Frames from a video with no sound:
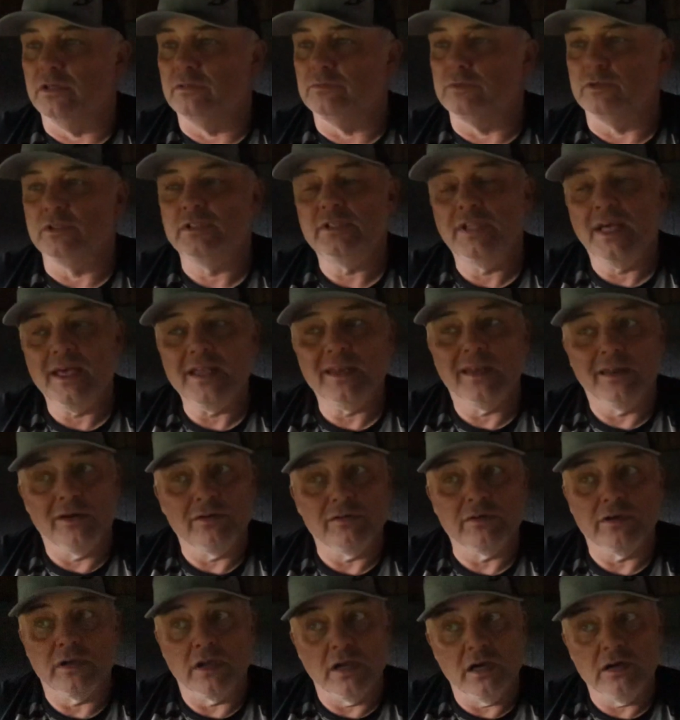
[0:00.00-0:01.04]
Wasn't that
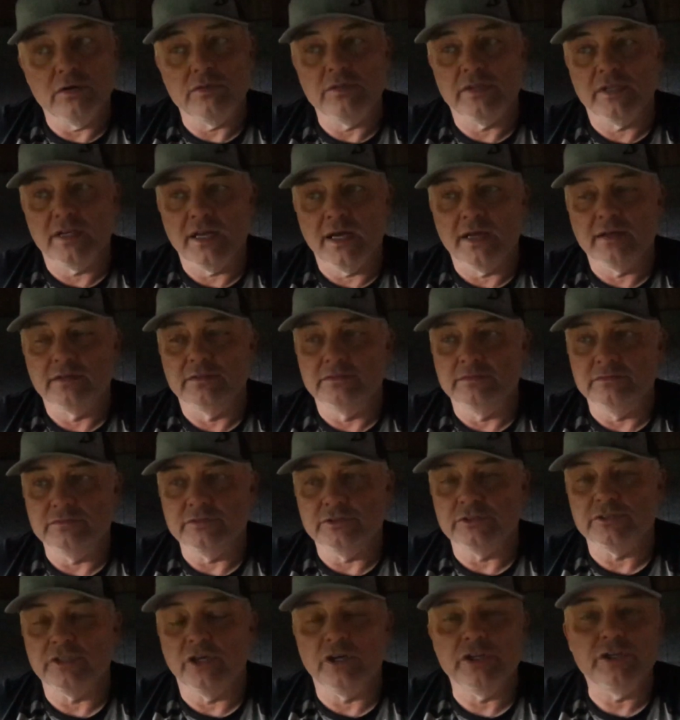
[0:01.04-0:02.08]
long ago that I
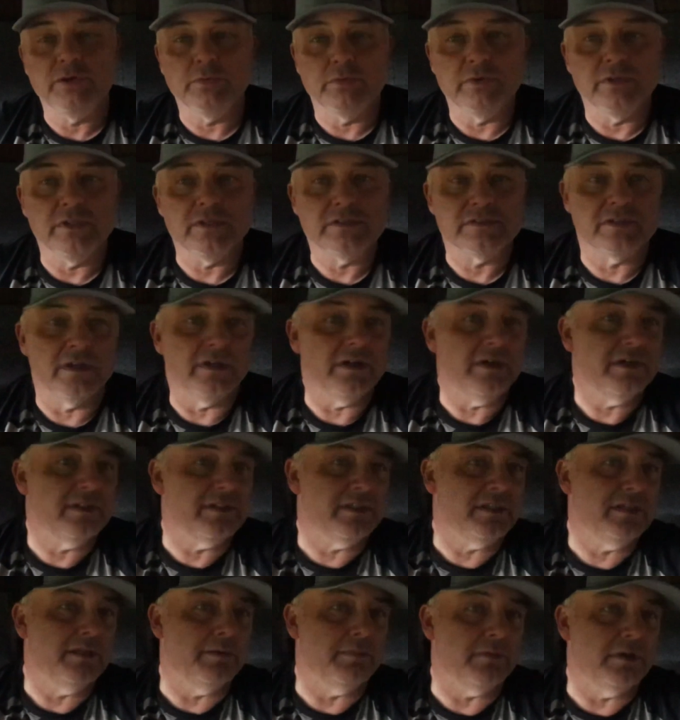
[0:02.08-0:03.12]
just hunted with this gun
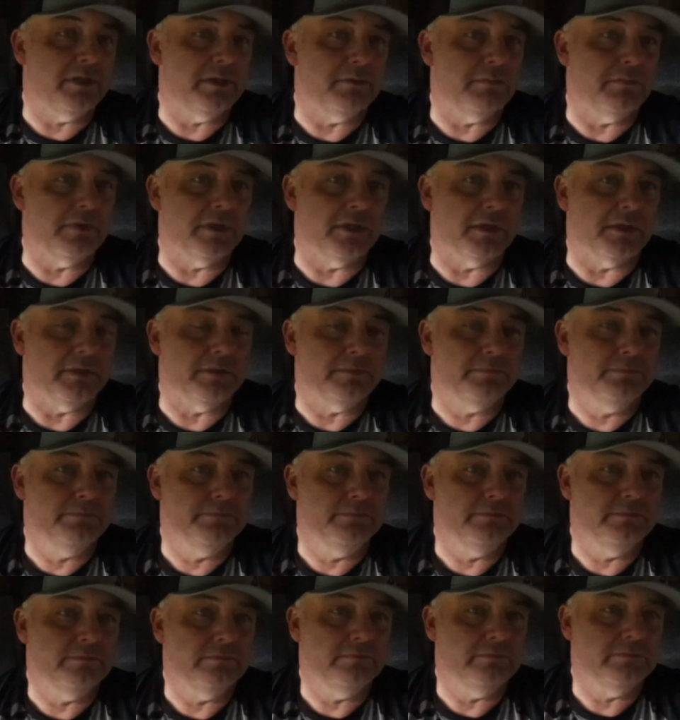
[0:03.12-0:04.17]
and ended up getting me
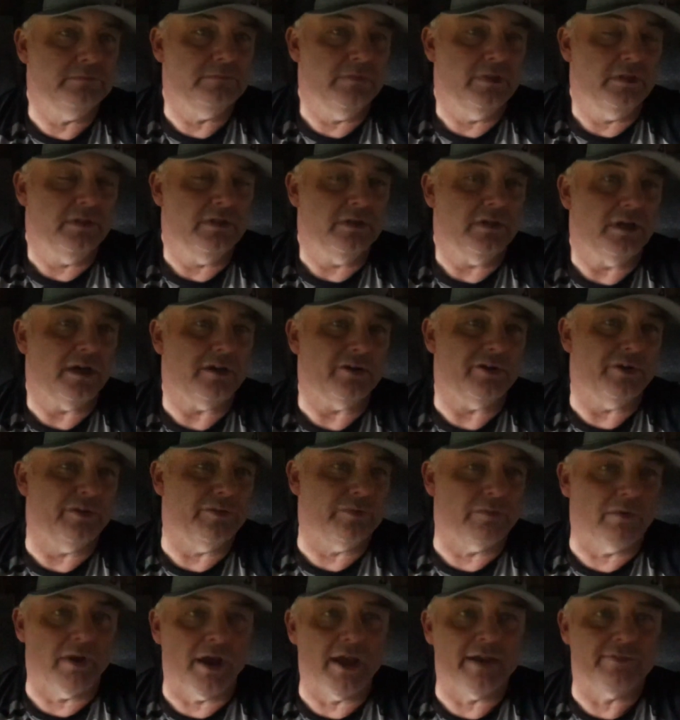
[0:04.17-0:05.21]
our
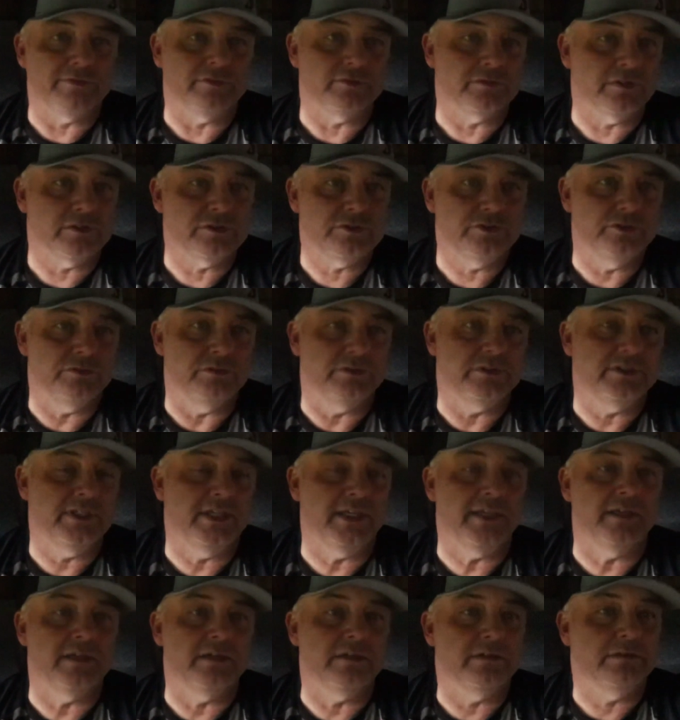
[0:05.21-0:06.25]
other rifles. I shoot a
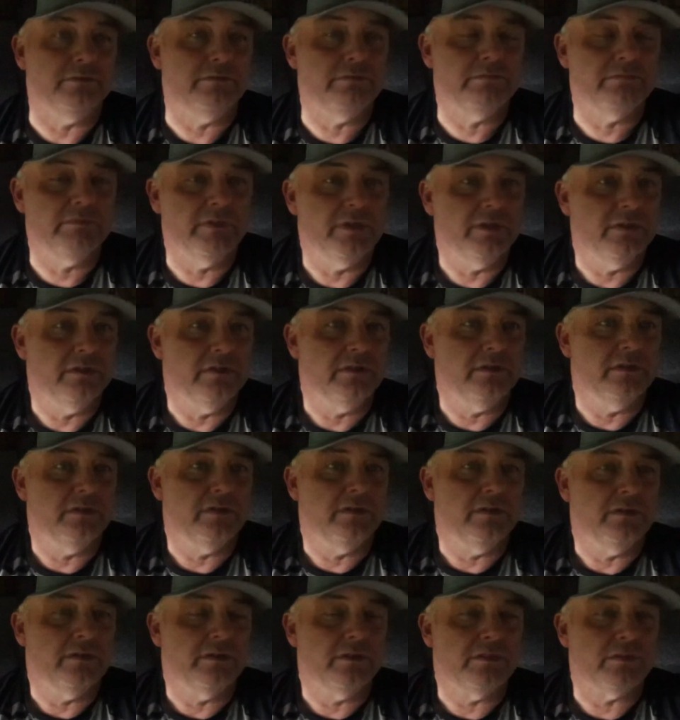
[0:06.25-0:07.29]
Tika
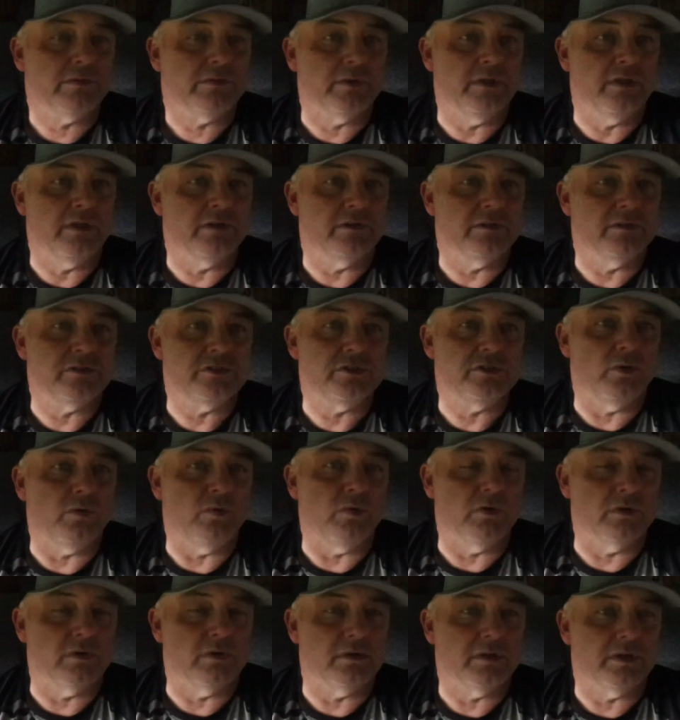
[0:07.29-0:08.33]
300
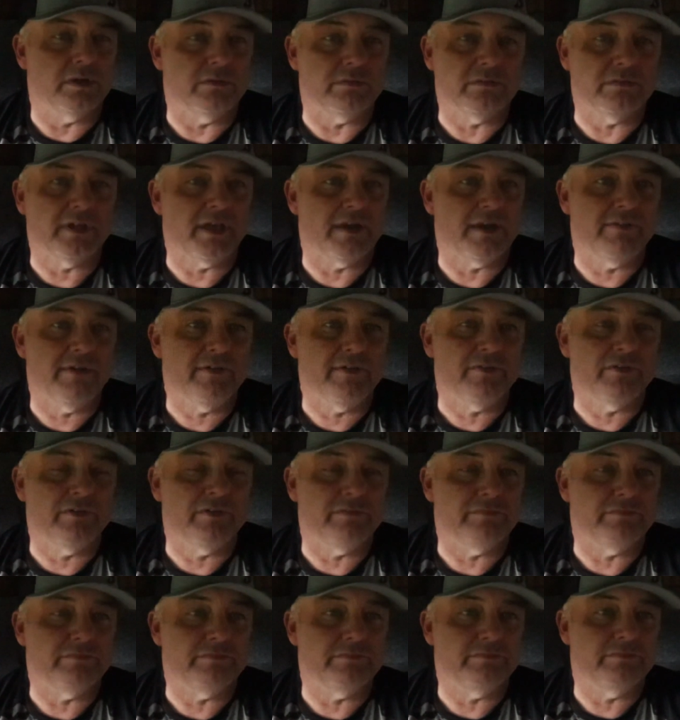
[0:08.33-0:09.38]
short, and I don't think I've ever.
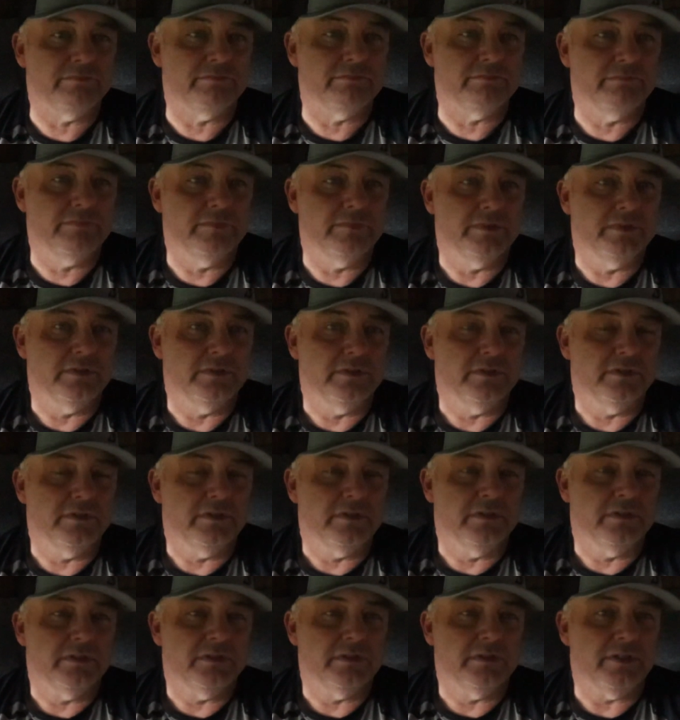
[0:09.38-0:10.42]

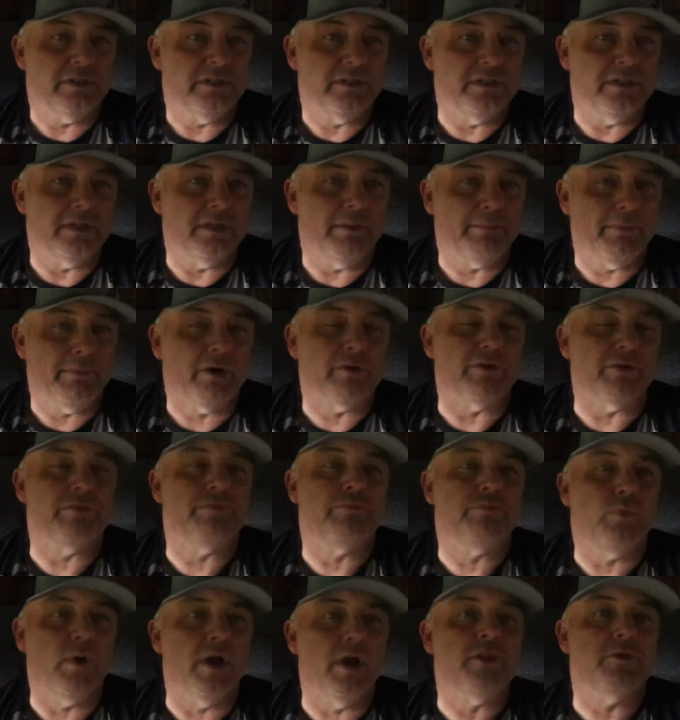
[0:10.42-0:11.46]
I bought
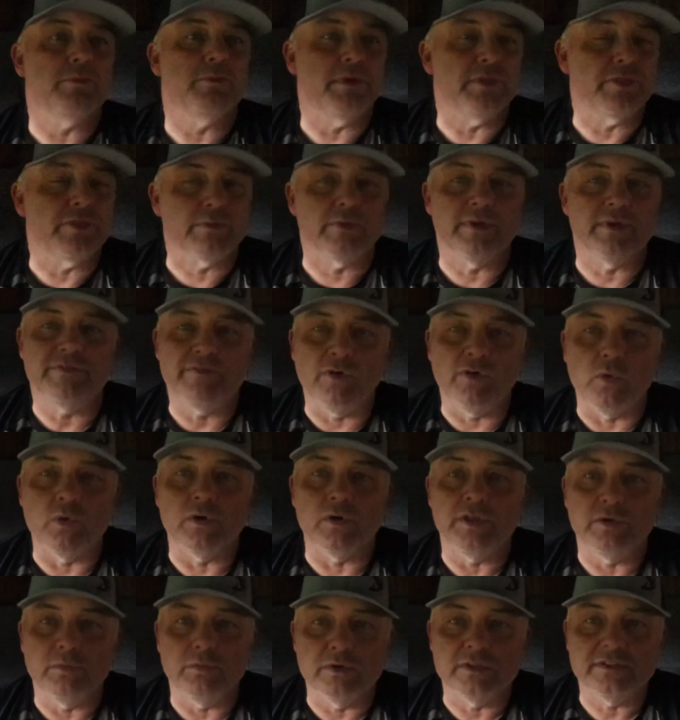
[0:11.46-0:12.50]
a Weatherby
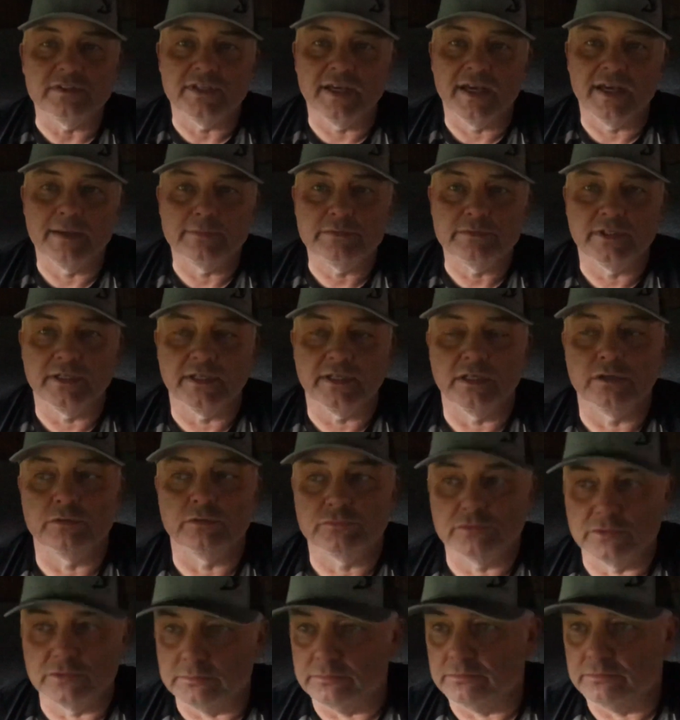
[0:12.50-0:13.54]
340 one time, take
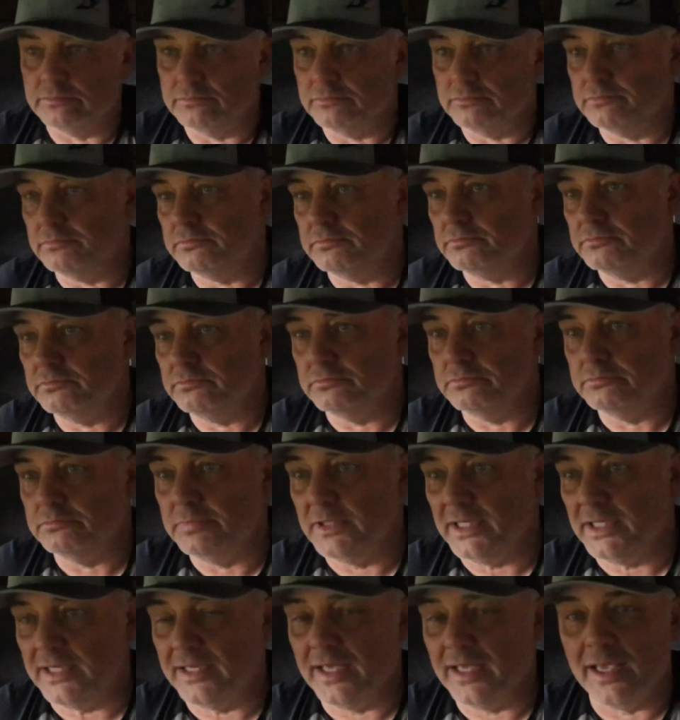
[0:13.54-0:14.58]
on some
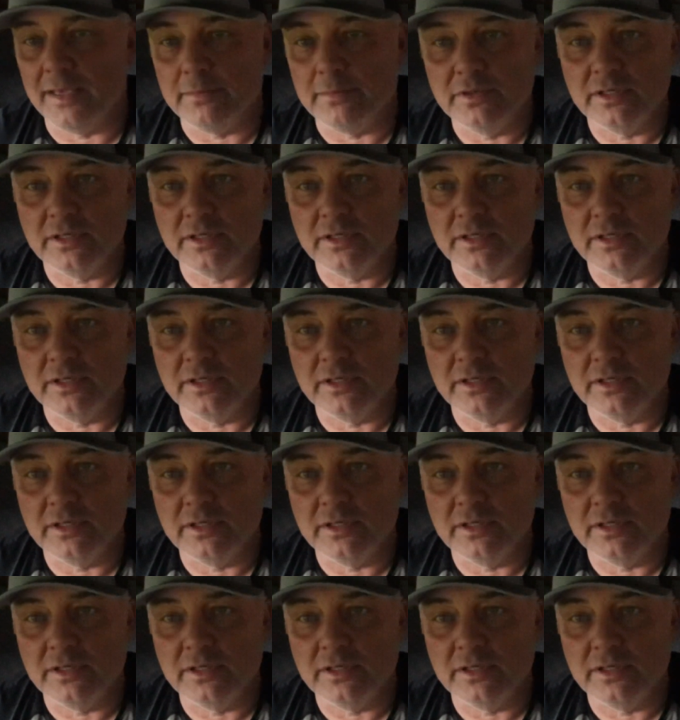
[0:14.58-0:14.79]
big game